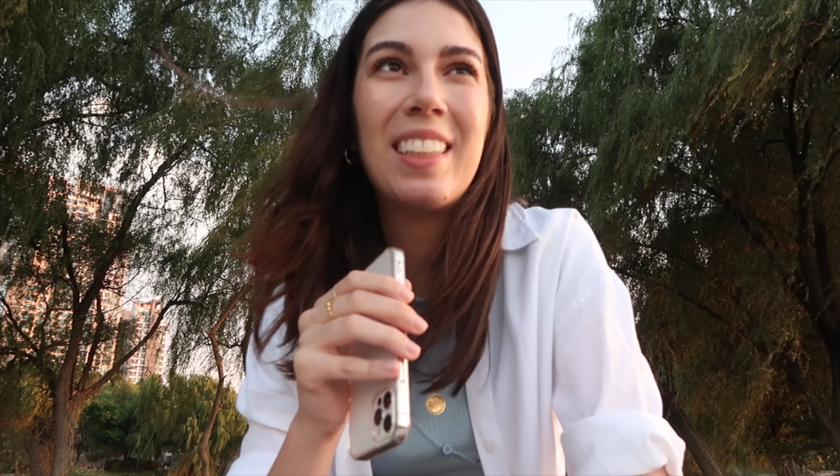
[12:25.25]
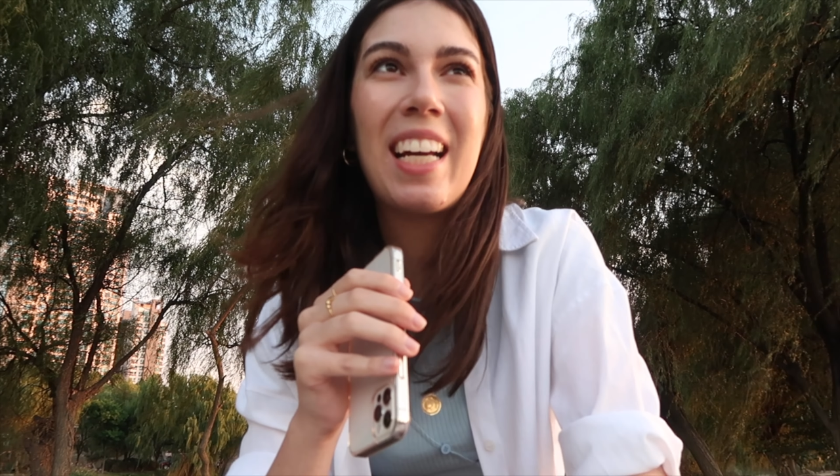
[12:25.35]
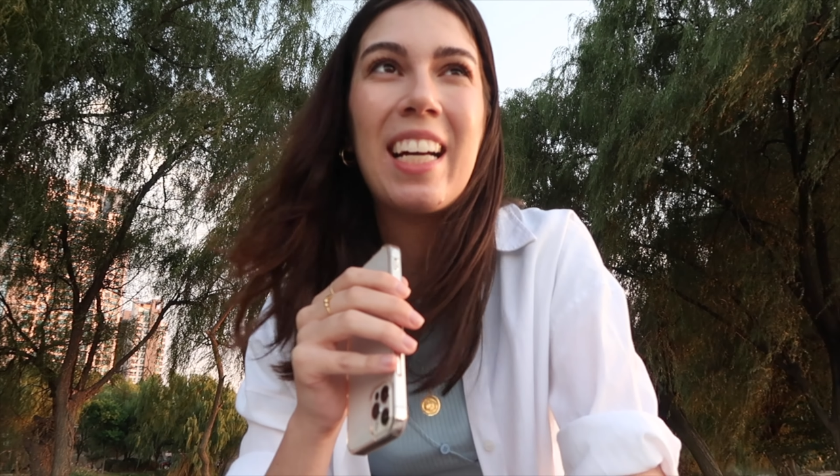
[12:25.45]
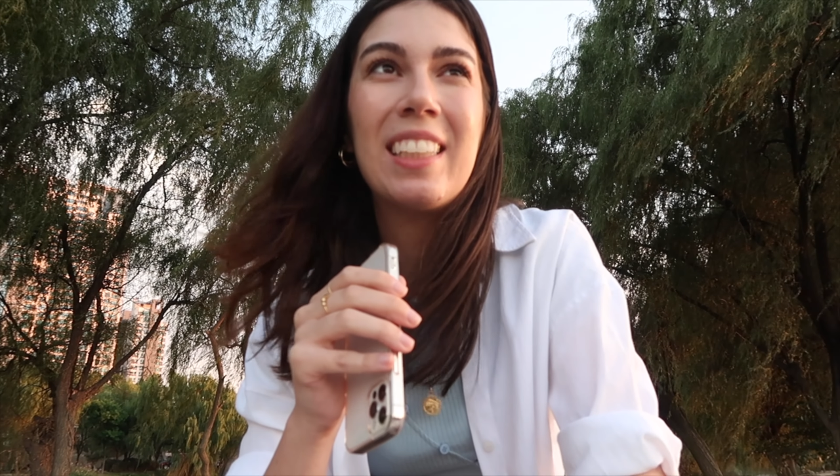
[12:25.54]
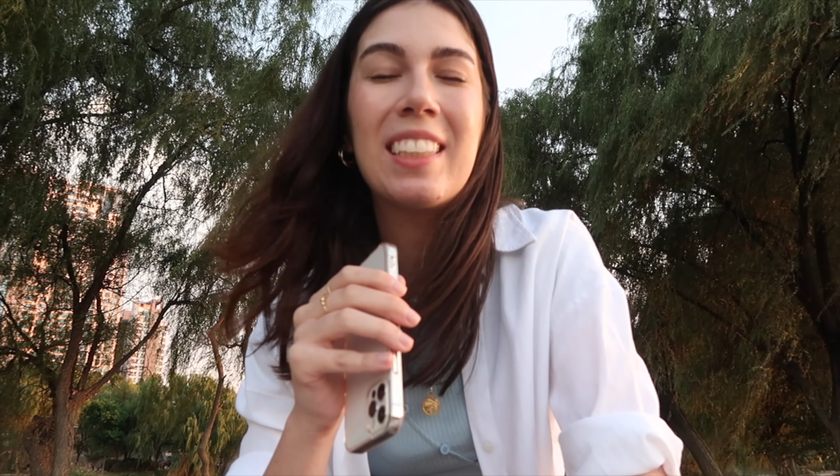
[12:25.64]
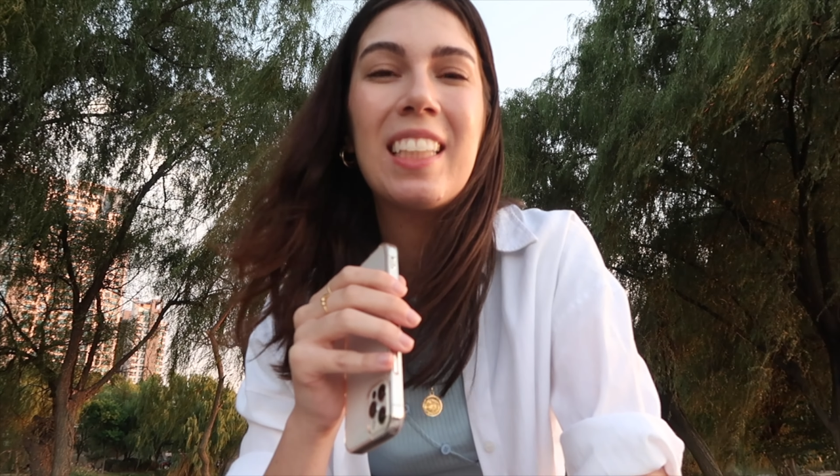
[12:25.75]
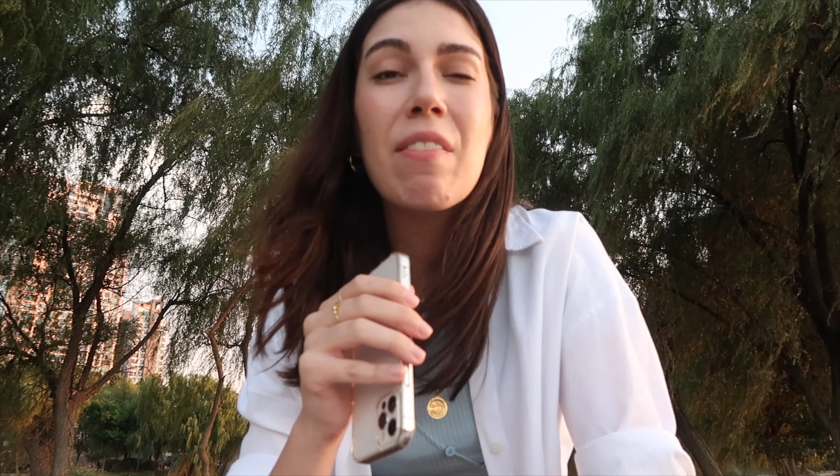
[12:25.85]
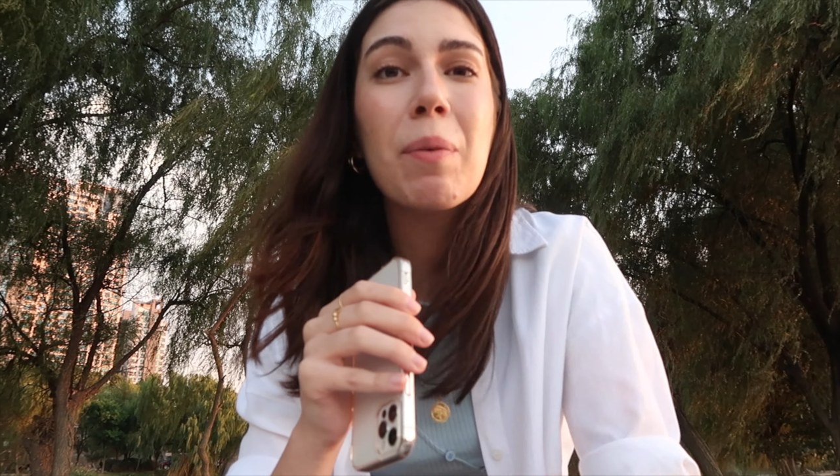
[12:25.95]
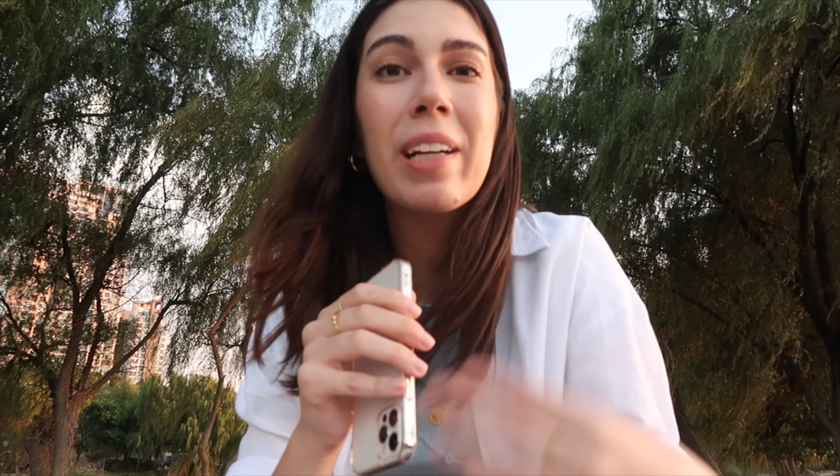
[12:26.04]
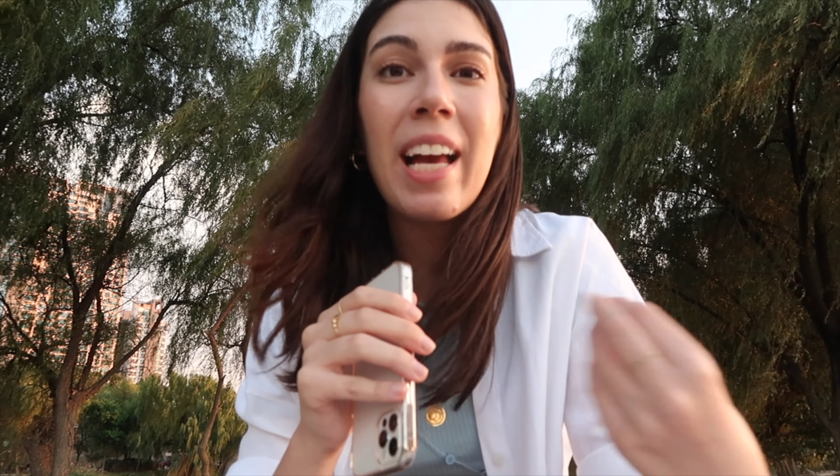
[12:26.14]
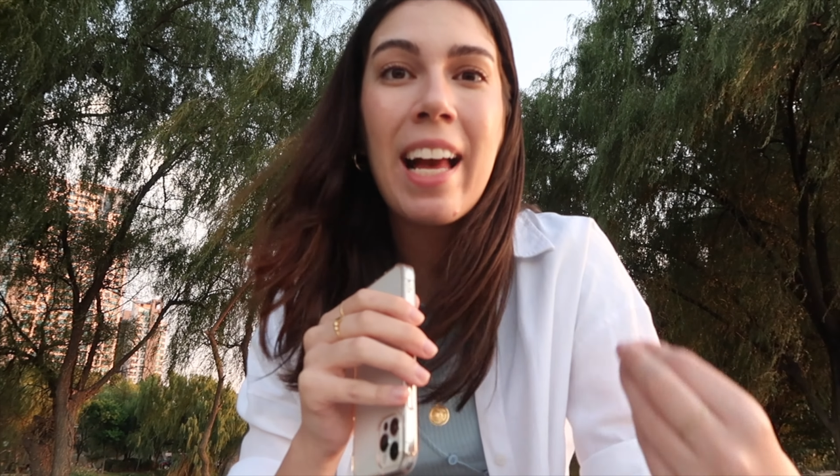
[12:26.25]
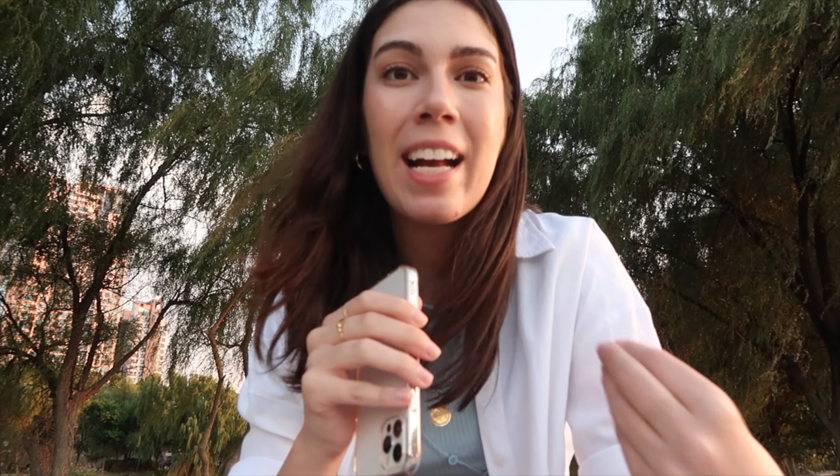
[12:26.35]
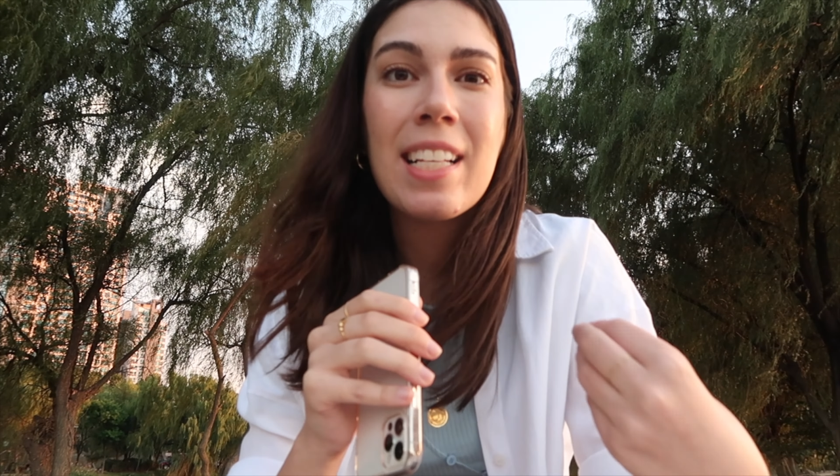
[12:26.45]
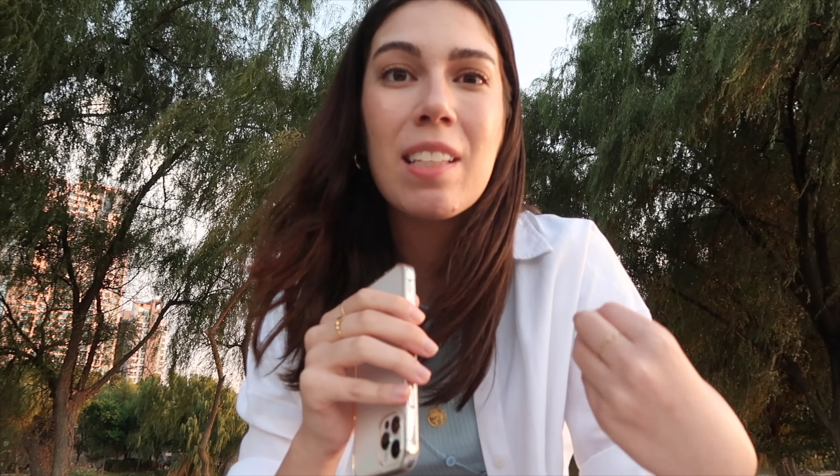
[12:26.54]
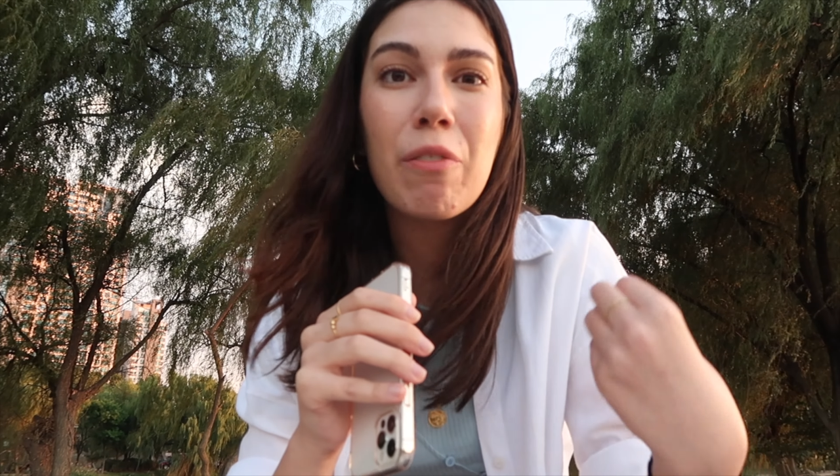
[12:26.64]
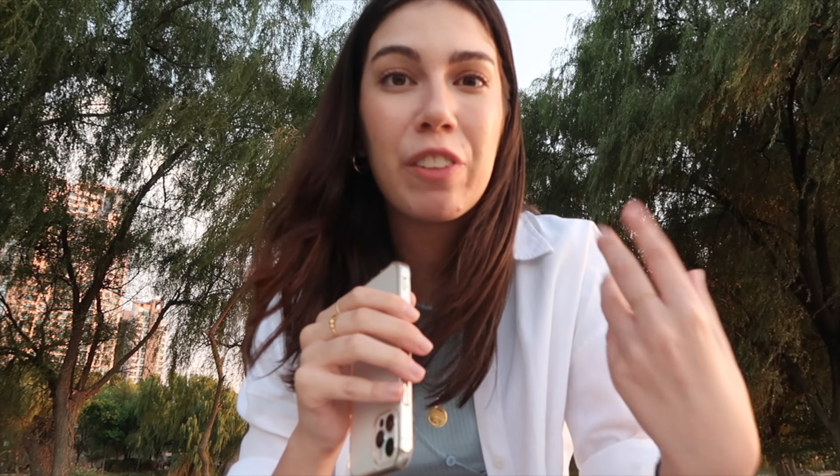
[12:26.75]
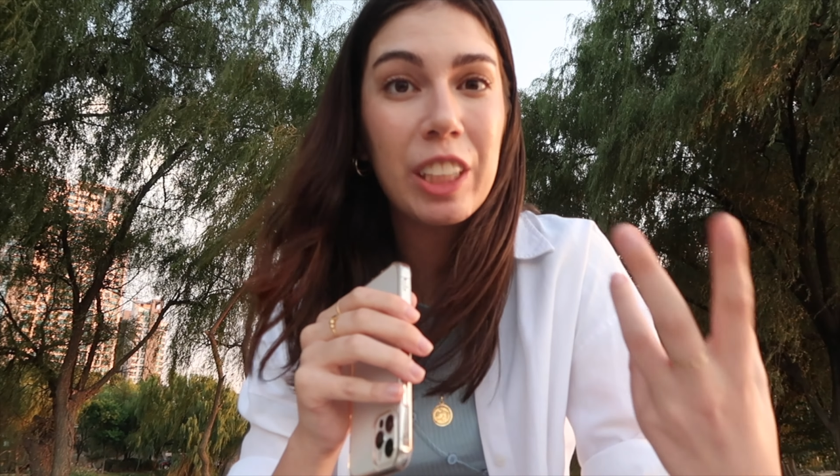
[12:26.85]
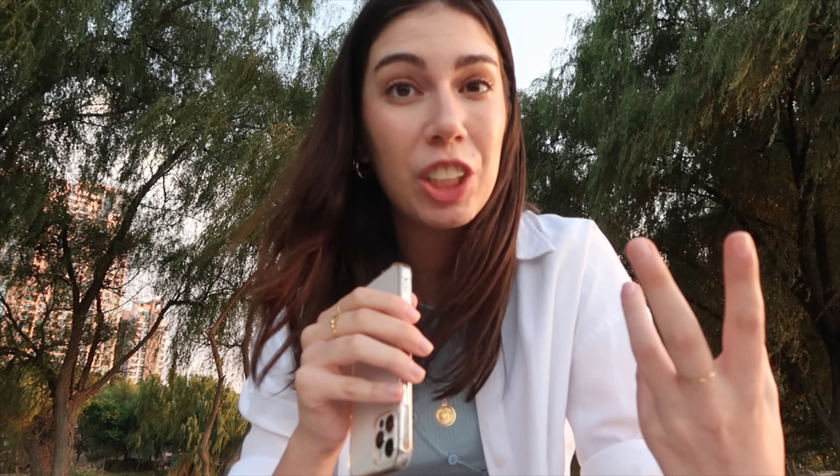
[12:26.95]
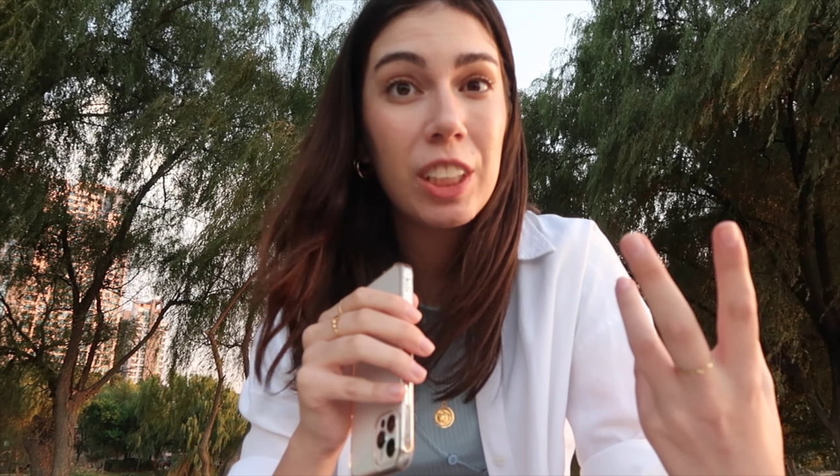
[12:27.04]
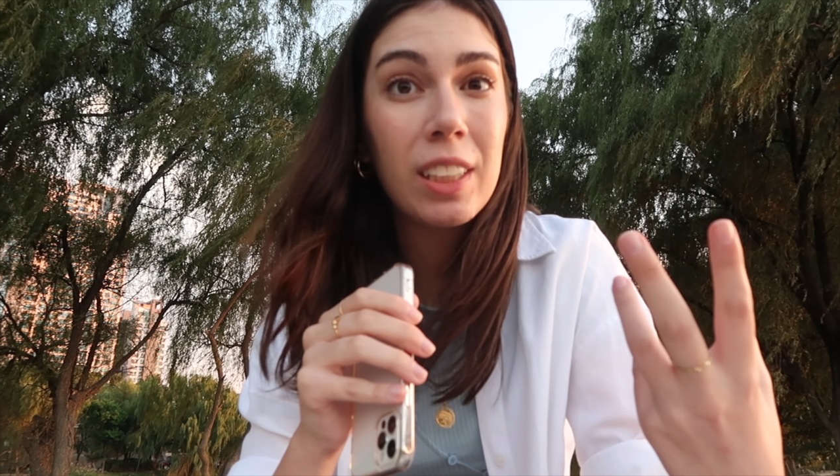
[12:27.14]
that everyone has
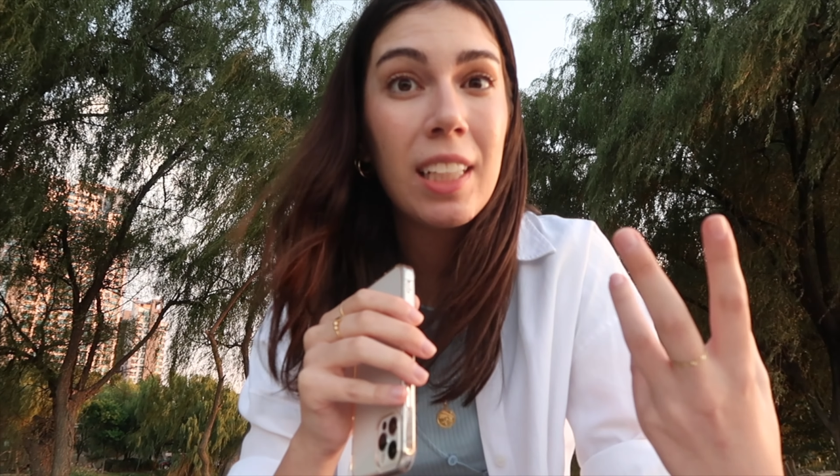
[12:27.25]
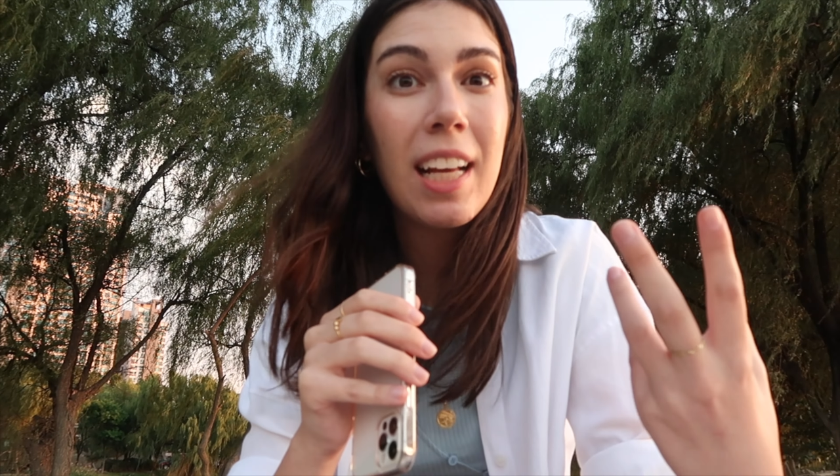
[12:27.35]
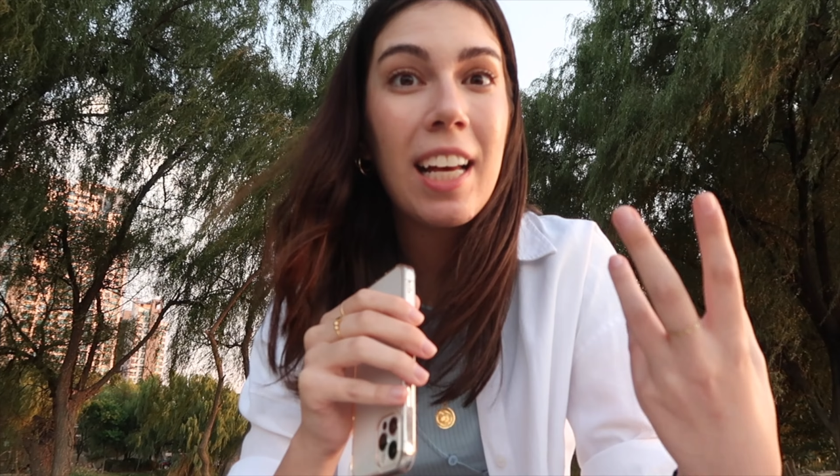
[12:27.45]
friction,